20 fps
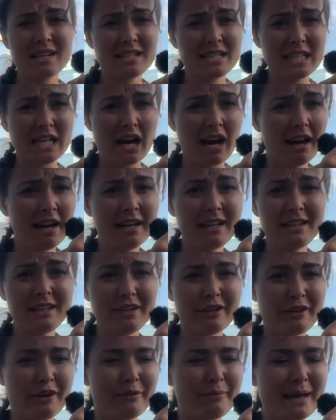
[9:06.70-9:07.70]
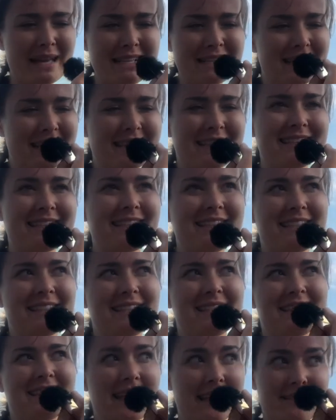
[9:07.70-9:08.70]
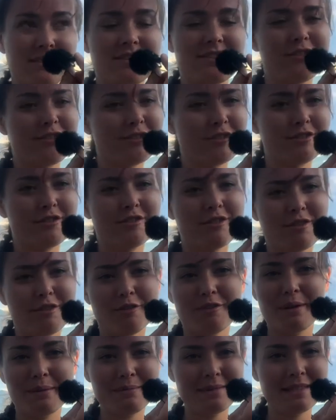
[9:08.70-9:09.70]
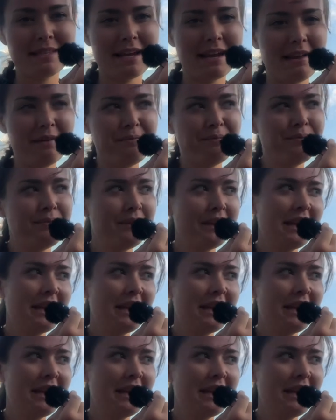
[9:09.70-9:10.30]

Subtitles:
sign, you know, basically center of Amsterdam.